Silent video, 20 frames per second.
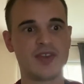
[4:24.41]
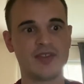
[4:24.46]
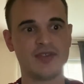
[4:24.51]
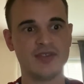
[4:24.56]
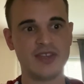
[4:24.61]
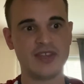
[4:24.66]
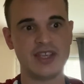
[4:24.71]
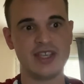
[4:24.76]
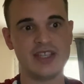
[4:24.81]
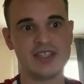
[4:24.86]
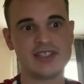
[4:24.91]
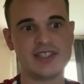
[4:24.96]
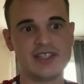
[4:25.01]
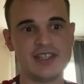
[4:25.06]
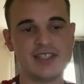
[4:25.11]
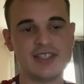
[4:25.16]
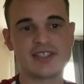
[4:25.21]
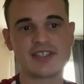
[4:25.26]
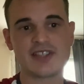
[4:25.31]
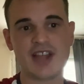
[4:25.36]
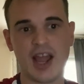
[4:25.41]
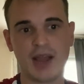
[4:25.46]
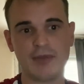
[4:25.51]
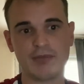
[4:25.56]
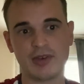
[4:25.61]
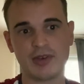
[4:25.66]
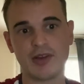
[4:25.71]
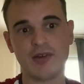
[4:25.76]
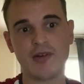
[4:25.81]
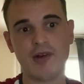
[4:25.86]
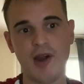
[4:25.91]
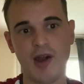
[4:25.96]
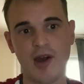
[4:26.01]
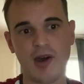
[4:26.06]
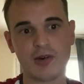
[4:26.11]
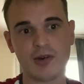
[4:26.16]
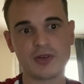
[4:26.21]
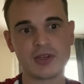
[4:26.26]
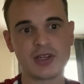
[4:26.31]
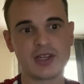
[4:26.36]
The yeast needs time to
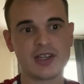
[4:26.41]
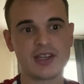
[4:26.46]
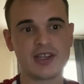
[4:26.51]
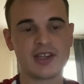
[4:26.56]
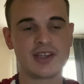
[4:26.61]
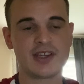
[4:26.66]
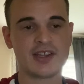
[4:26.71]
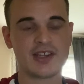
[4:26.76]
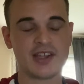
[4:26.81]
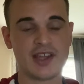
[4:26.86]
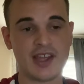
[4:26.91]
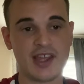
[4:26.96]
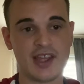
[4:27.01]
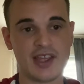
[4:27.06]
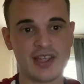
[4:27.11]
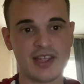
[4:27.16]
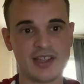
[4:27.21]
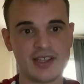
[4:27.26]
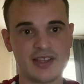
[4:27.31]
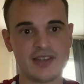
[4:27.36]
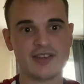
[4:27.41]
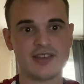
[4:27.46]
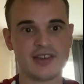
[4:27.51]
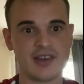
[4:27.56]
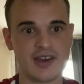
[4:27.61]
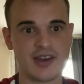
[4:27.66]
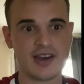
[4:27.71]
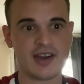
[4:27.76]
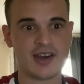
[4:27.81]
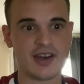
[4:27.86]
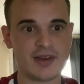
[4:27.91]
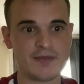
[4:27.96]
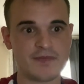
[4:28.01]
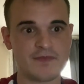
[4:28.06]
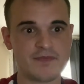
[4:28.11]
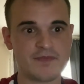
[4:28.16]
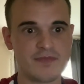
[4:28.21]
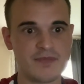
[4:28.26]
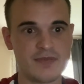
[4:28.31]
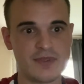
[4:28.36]
grow, and uh,
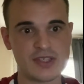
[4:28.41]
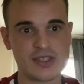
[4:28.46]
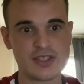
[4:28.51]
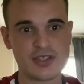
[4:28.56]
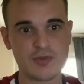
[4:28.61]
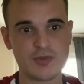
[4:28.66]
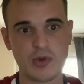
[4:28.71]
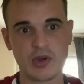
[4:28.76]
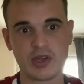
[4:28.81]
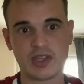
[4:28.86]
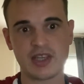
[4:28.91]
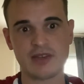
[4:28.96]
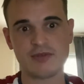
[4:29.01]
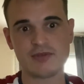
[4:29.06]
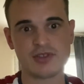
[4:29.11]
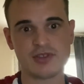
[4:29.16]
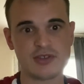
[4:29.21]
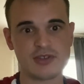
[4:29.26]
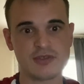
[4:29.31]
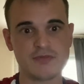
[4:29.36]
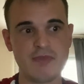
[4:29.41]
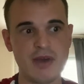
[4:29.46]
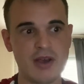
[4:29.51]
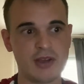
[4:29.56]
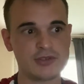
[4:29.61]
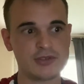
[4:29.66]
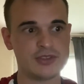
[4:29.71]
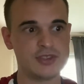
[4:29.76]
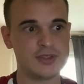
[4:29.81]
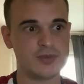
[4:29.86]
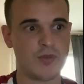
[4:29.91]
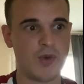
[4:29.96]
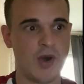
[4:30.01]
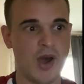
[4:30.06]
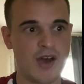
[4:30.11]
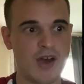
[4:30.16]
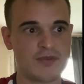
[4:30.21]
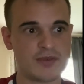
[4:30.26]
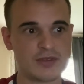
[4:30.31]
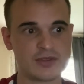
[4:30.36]
this is what gives those Belgian
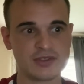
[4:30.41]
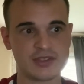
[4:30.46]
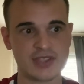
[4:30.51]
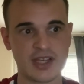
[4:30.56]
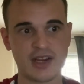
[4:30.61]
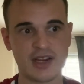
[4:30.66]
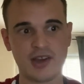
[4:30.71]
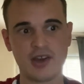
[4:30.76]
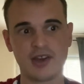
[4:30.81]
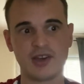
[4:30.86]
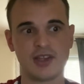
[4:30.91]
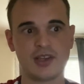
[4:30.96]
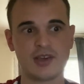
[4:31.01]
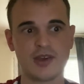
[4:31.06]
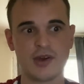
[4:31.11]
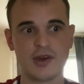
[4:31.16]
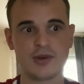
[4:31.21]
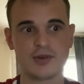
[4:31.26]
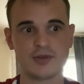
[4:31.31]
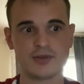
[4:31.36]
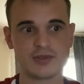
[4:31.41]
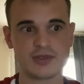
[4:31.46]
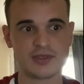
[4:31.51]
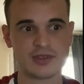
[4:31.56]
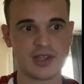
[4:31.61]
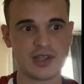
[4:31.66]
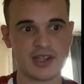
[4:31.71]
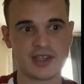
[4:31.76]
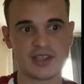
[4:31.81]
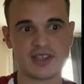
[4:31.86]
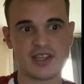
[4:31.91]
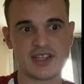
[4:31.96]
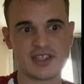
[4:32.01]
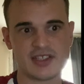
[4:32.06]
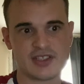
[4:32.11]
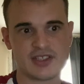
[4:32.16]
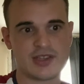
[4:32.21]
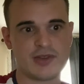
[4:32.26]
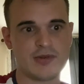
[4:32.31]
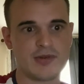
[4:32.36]
waffles that
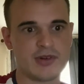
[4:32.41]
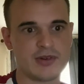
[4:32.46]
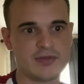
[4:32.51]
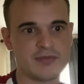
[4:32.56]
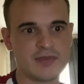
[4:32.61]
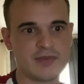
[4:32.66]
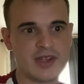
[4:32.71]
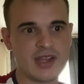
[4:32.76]
honeycomb-likeness to them.